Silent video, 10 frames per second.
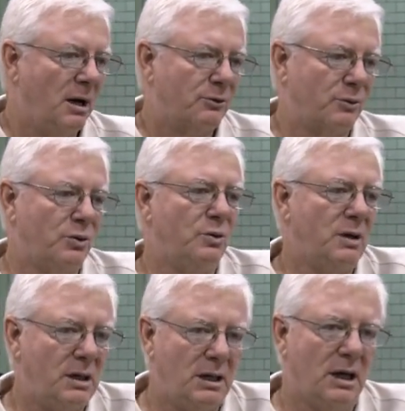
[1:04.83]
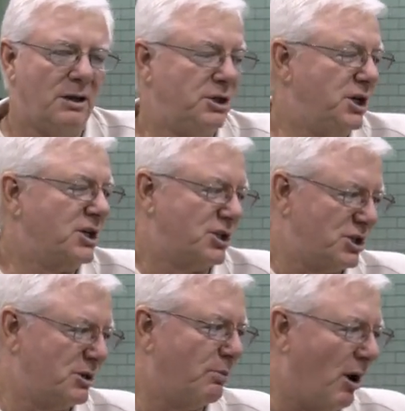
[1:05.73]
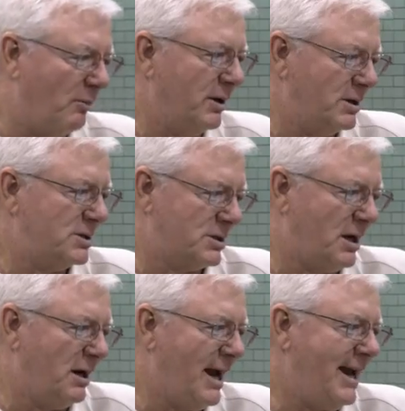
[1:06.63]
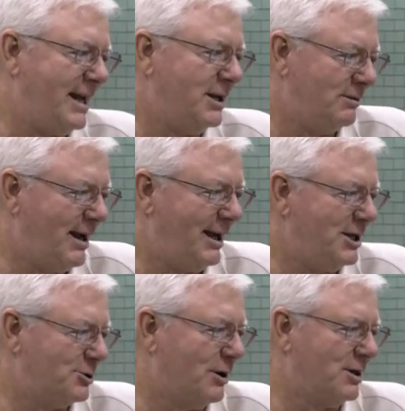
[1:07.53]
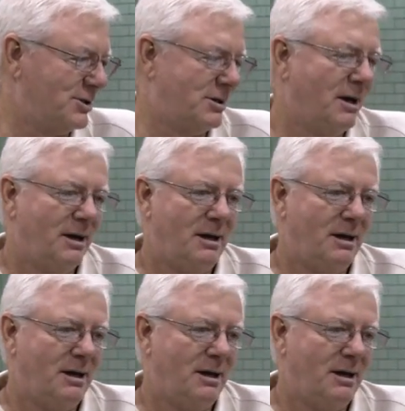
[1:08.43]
through the Justice Department's antitrust